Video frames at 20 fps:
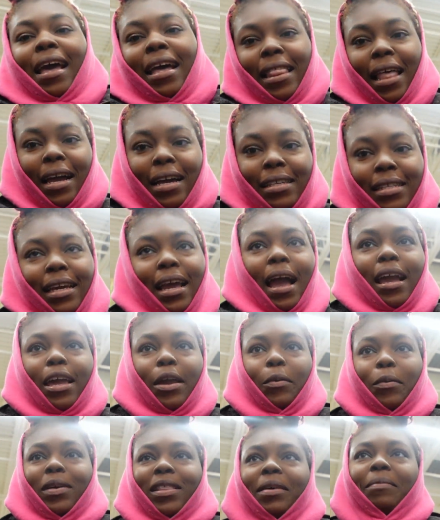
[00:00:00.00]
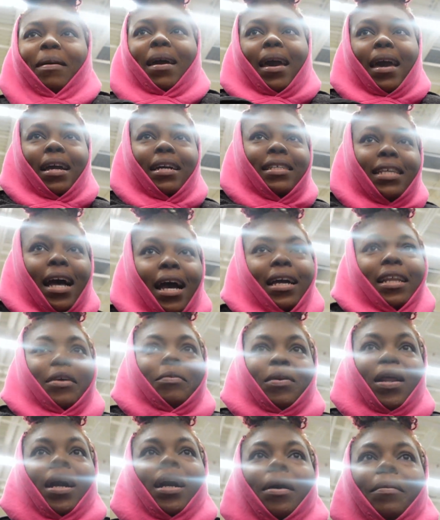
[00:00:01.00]
like I said, I get really bad anxiety
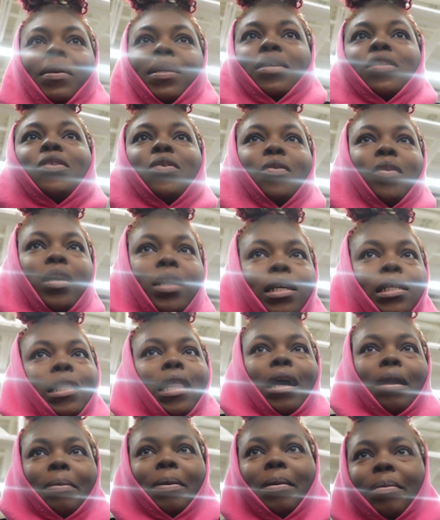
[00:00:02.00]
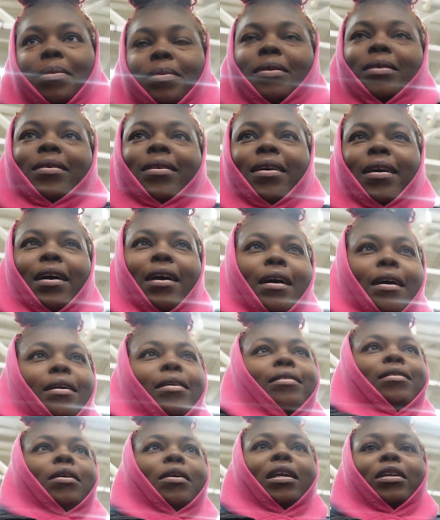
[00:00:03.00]
when I come in the store and there's a lot of people.
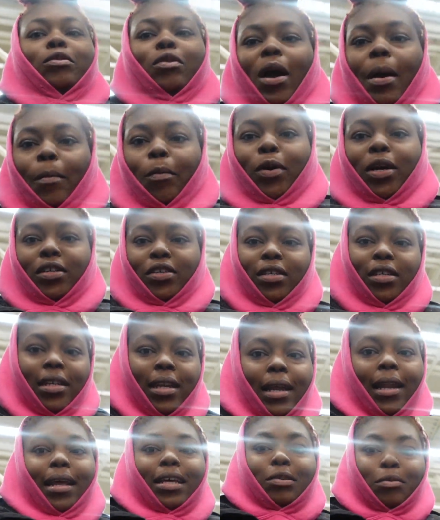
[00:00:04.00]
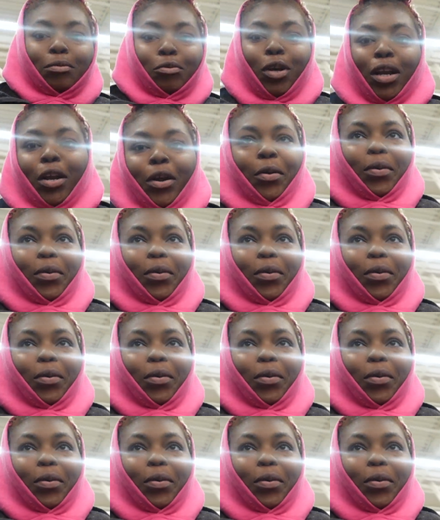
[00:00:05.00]
So that's why I'm rushing and that's why I'm trying to